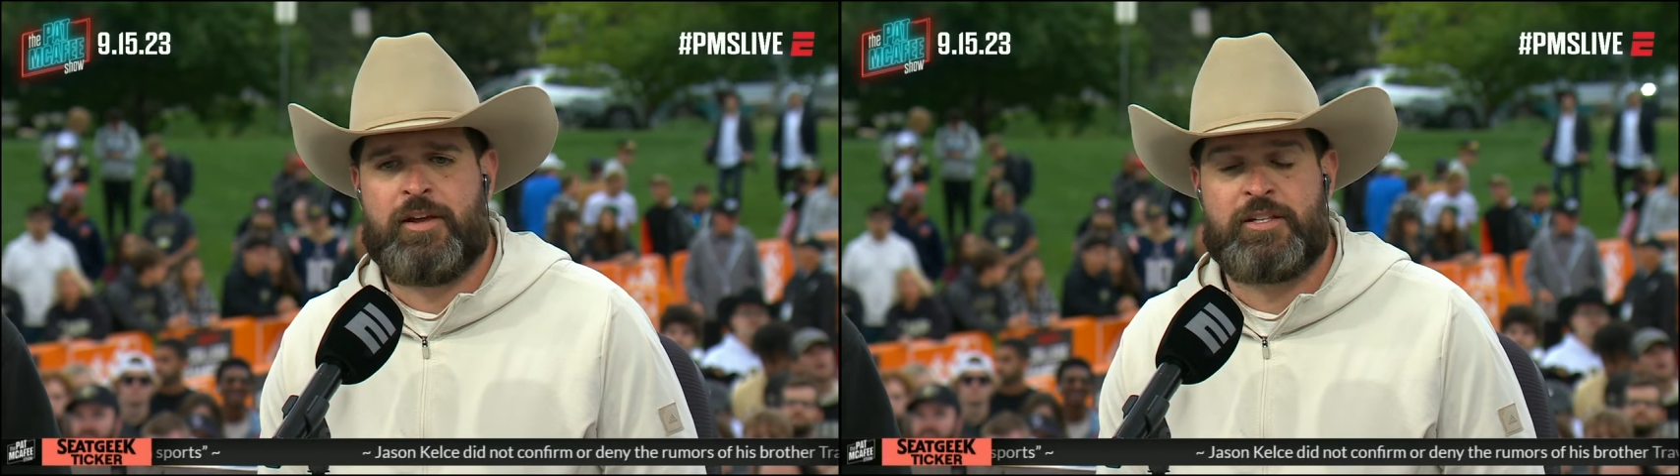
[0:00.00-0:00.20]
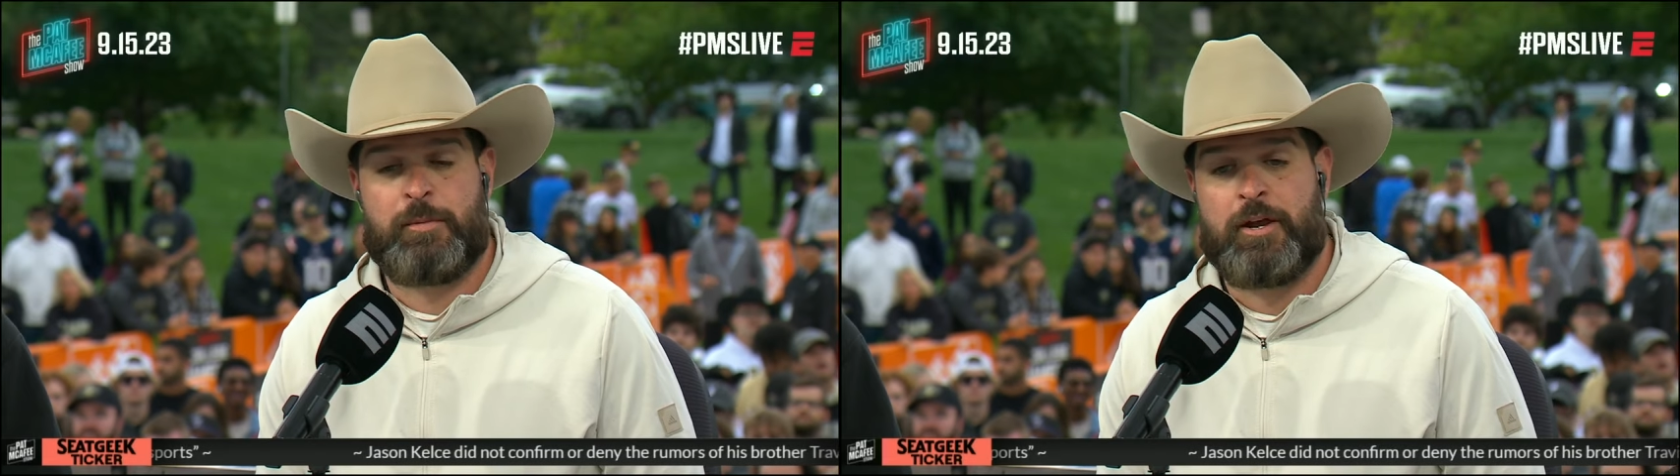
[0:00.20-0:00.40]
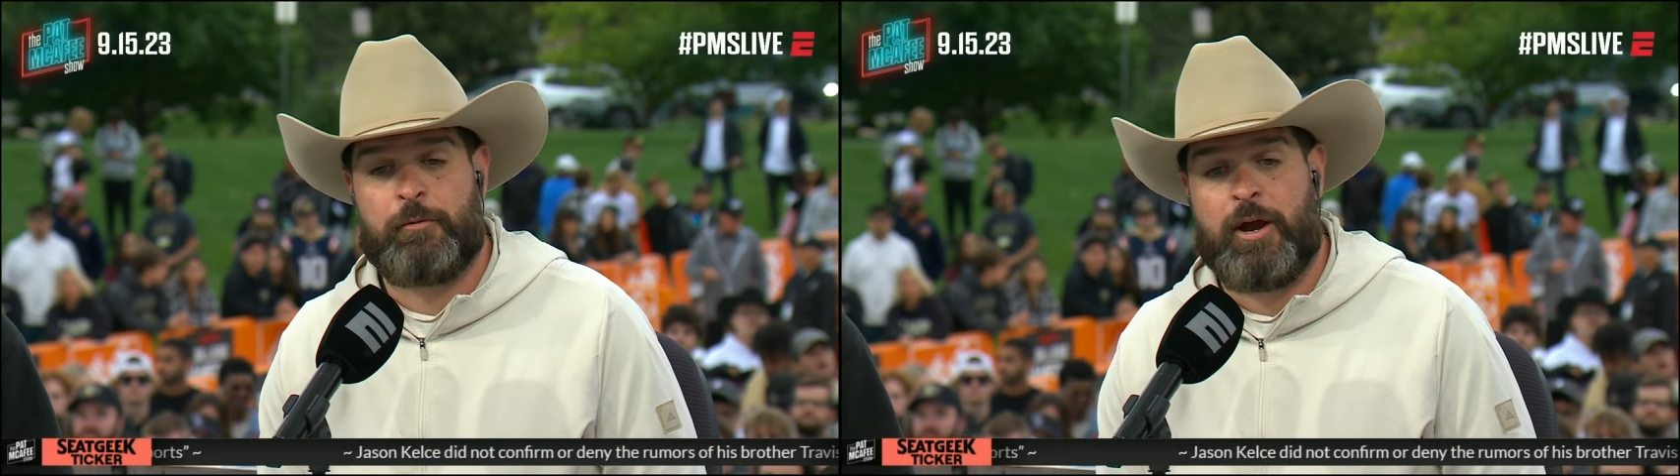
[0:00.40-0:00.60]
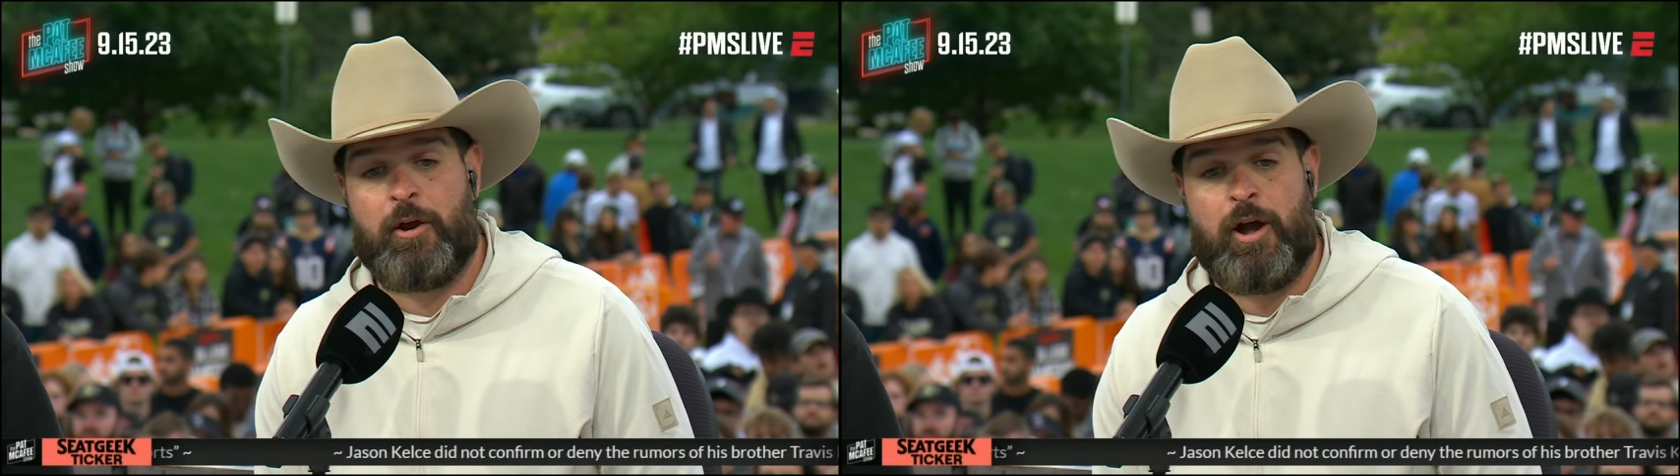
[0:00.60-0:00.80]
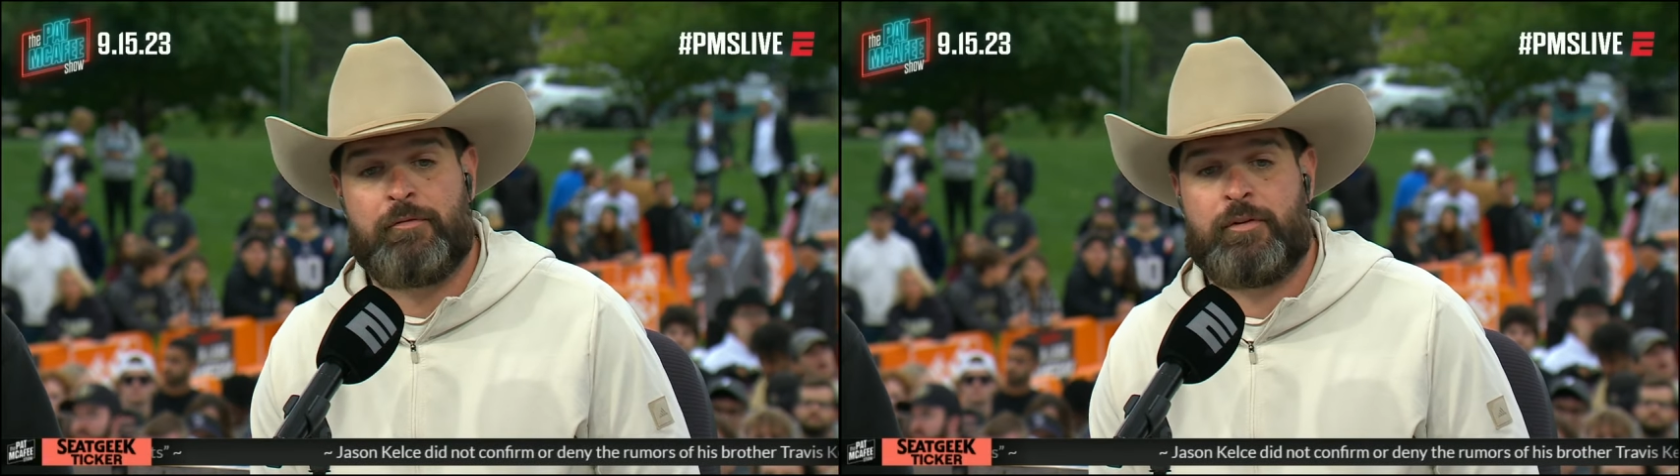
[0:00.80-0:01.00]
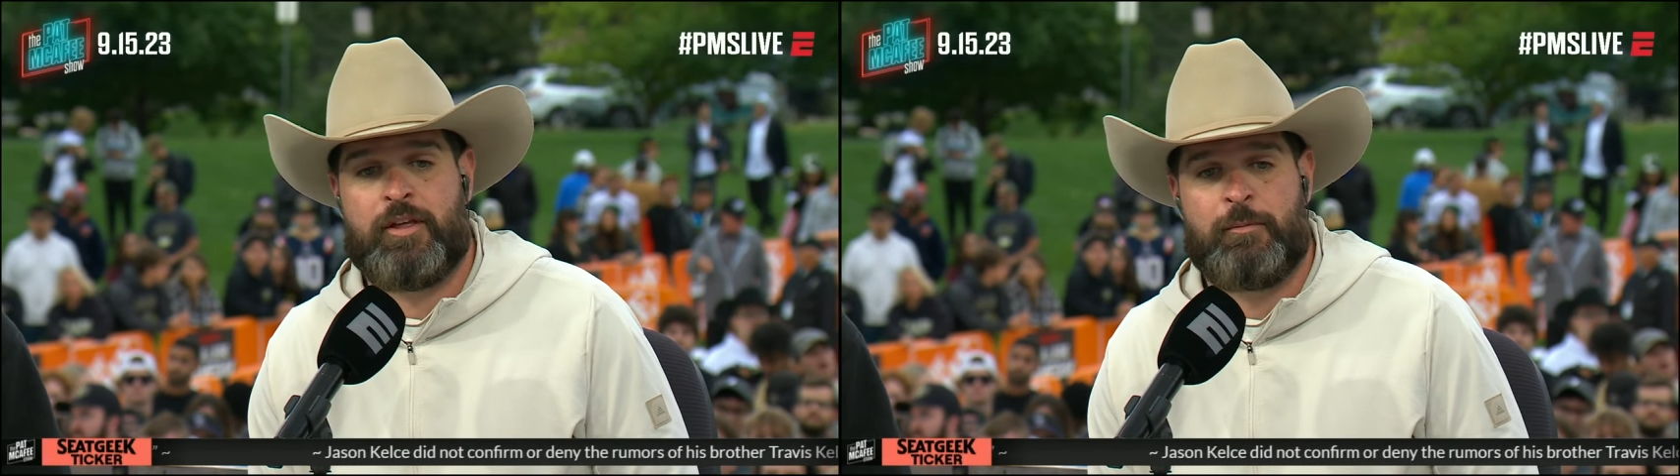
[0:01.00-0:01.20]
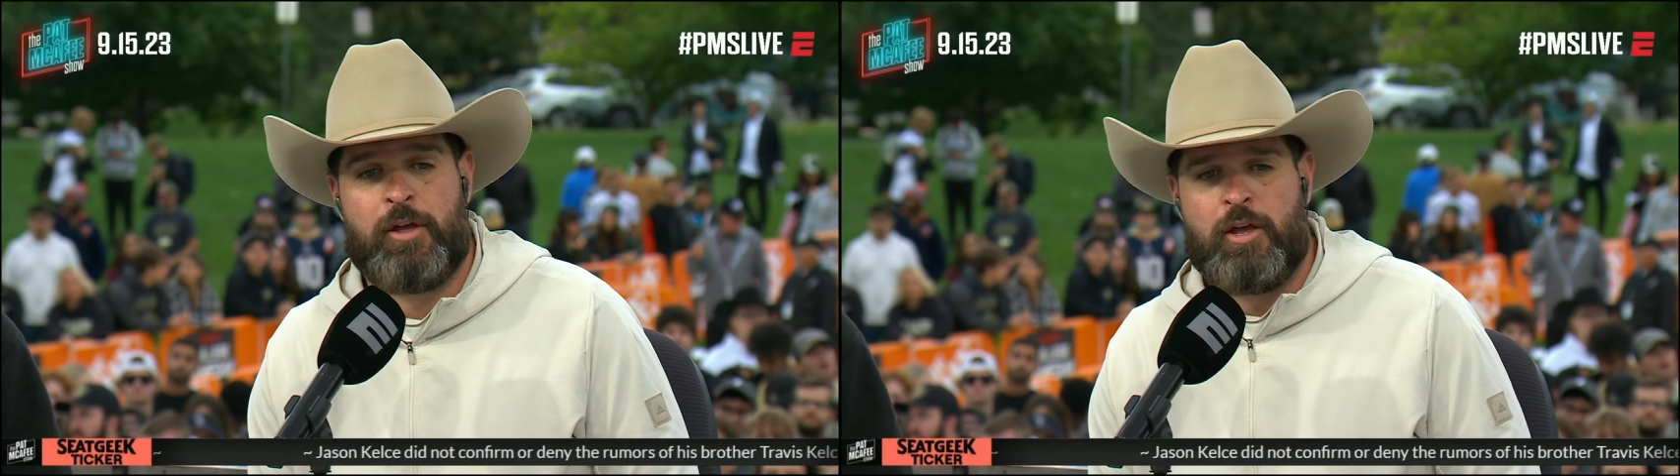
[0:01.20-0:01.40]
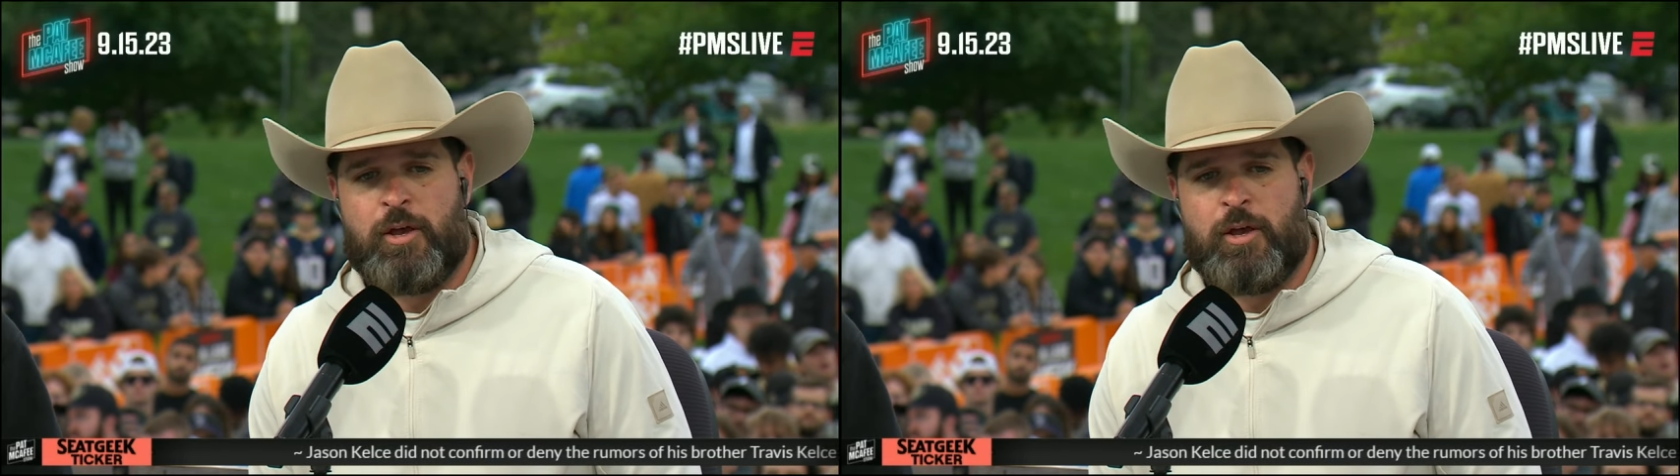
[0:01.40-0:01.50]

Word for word: phase might wear off with him,